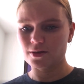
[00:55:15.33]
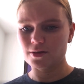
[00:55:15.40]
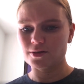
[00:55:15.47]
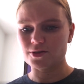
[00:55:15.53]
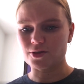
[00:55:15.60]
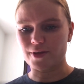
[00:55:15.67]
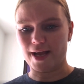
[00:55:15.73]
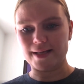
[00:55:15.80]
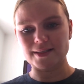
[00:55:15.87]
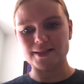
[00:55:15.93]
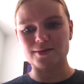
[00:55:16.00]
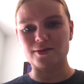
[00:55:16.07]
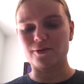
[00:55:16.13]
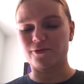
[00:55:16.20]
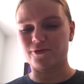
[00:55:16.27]
So that's
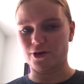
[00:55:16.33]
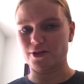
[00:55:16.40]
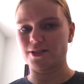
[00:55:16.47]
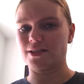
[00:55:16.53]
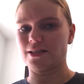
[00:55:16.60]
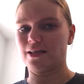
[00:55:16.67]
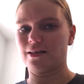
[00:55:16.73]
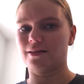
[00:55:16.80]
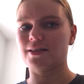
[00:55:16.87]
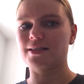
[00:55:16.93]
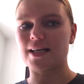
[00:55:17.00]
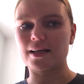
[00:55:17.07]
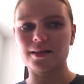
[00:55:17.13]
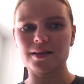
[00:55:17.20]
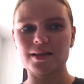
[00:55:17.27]
the first thing. The
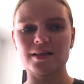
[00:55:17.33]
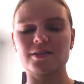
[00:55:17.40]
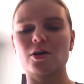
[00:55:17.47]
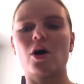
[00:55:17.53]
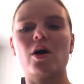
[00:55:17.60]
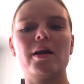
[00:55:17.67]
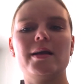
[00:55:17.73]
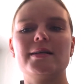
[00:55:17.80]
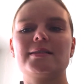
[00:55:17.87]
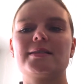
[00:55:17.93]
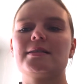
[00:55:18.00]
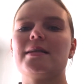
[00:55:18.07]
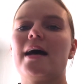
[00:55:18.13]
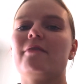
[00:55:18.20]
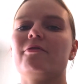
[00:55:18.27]
second thing is it's
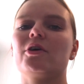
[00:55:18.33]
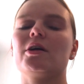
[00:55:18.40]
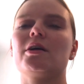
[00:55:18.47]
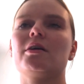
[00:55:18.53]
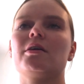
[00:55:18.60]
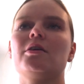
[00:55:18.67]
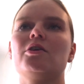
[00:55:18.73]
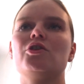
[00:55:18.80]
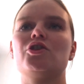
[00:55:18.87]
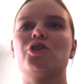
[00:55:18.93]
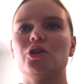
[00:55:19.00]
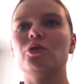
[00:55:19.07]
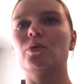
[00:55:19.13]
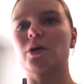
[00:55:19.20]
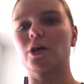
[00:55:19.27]
never
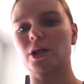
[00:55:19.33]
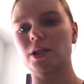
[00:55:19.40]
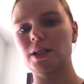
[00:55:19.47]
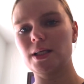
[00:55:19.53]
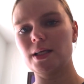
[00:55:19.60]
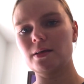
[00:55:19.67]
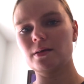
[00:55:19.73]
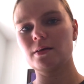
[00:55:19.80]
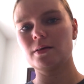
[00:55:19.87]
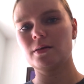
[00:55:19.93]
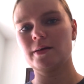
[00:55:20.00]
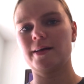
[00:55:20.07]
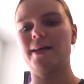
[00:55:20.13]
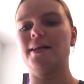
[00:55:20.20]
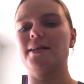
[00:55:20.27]
too early
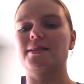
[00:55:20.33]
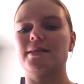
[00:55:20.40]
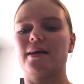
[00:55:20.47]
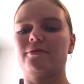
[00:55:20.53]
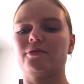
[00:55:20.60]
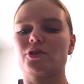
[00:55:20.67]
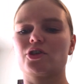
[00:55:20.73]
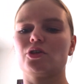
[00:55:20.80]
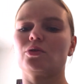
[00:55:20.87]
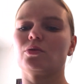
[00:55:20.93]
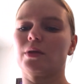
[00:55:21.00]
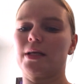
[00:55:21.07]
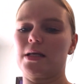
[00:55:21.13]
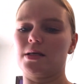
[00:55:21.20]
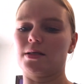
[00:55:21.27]
and it's never too
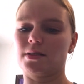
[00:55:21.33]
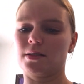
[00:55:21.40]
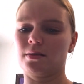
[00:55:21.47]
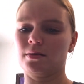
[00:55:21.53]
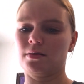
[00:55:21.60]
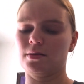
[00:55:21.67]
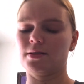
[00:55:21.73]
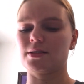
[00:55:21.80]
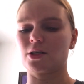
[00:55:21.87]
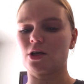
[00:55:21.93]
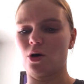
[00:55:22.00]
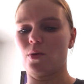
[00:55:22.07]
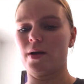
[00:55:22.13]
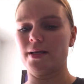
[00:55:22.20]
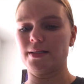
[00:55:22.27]
late to
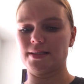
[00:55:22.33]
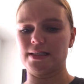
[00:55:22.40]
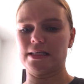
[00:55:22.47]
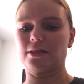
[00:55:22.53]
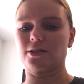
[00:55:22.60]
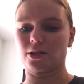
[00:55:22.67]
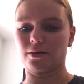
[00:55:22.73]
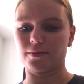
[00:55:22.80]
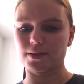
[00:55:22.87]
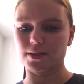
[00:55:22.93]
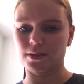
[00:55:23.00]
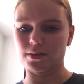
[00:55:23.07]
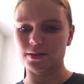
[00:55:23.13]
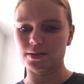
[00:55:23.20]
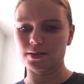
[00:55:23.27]
go and seek
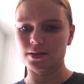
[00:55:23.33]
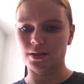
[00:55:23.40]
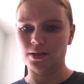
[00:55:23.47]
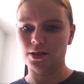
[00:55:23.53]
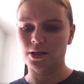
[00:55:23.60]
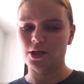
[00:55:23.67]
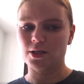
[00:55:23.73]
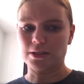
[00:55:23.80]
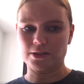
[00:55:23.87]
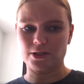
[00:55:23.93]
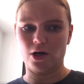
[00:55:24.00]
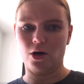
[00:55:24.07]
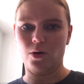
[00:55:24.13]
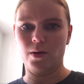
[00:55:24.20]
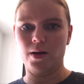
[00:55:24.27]
services.
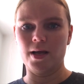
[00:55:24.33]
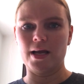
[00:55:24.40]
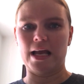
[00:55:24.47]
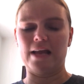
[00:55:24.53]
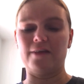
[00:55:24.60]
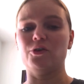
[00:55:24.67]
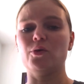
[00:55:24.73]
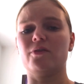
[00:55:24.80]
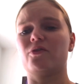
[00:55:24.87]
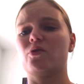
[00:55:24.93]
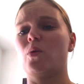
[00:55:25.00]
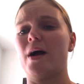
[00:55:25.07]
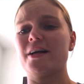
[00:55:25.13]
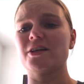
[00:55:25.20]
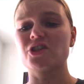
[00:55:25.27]
So if you have
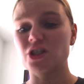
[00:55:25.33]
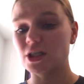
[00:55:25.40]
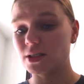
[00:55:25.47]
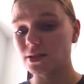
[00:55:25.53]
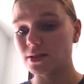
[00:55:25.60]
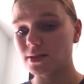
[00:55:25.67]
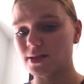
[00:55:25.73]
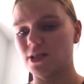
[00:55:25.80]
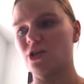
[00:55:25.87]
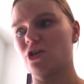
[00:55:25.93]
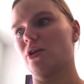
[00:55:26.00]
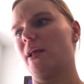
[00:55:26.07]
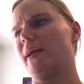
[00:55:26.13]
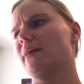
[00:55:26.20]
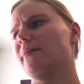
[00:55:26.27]
questions and you're
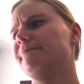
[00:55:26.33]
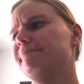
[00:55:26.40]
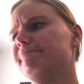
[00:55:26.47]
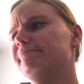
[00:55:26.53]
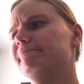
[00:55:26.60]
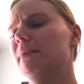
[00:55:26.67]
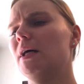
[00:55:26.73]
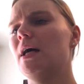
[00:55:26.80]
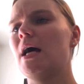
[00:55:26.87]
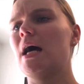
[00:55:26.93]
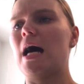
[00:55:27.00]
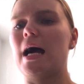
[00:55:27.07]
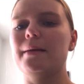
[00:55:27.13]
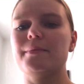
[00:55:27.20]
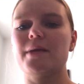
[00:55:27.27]
like, I'm
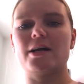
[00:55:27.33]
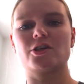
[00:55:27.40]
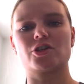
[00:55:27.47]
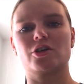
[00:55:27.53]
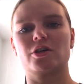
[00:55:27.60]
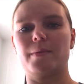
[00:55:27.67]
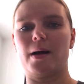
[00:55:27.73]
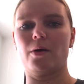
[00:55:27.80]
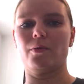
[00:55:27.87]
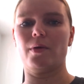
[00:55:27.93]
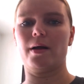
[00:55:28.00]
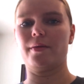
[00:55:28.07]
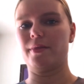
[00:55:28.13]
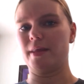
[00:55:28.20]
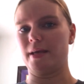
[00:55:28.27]
not sure about
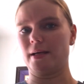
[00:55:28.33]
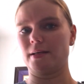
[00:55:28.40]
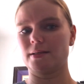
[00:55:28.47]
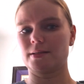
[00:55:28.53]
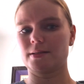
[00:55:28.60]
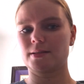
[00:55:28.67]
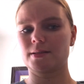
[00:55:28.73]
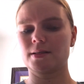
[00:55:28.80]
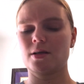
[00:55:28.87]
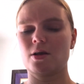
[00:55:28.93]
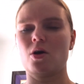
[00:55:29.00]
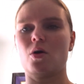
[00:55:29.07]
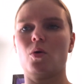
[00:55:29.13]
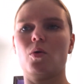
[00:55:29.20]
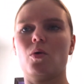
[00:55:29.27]
this,
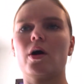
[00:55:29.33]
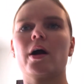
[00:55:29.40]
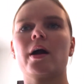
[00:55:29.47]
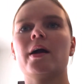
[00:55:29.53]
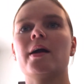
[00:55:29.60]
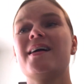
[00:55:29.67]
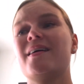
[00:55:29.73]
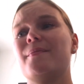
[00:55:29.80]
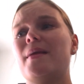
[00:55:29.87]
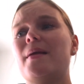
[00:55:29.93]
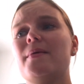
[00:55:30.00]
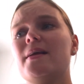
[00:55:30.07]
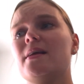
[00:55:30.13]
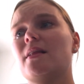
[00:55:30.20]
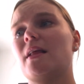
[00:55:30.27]
or
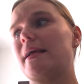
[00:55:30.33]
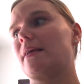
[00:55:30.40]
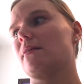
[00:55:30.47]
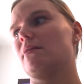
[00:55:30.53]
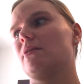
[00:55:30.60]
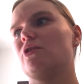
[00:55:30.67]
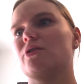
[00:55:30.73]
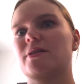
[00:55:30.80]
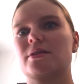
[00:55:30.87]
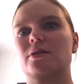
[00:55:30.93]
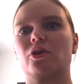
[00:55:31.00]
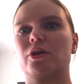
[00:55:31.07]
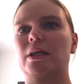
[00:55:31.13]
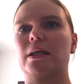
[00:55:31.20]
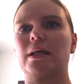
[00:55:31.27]
maybe like you're
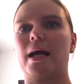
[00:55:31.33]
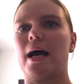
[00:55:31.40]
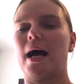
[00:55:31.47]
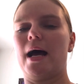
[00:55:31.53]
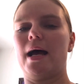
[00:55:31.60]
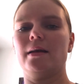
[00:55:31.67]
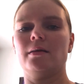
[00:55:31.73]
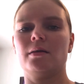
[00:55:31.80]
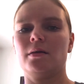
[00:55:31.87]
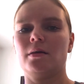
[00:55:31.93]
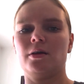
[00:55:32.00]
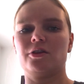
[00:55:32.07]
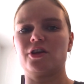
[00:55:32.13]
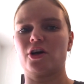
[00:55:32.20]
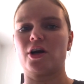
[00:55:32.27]
looking at
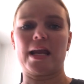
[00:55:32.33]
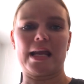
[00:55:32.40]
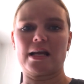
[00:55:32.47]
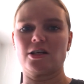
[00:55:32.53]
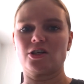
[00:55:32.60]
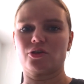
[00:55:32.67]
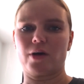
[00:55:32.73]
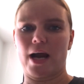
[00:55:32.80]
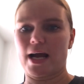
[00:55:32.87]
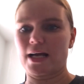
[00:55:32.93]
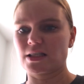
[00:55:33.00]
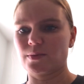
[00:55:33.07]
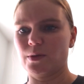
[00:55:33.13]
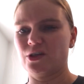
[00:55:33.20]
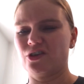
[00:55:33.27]
their hand
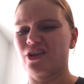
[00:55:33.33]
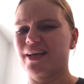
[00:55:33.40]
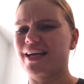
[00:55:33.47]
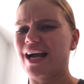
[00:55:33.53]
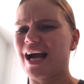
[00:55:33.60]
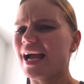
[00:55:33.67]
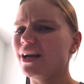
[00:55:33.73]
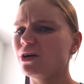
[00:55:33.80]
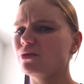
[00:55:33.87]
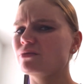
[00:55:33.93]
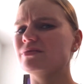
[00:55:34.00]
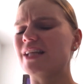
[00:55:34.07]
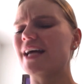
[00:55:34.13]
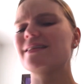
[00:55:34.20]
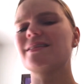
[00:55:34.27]
grasp and you're like,
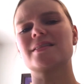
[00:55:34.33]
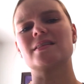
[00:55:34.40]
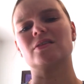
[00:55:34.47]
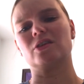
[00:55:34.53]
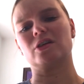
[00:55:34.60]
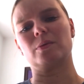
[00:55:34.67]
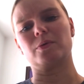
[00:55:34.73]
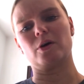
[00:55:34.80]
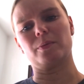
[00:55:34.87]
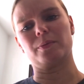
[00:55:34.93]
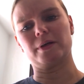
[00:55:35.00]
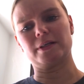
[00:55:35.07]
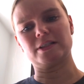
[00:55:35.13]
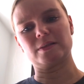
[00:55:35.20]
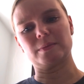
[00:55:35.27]
that doesn't look
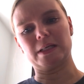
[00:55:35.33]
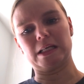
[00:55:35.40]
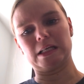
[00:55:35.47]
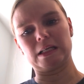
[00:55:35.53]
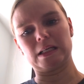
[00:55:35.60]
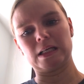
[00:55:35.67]
appropriate to me.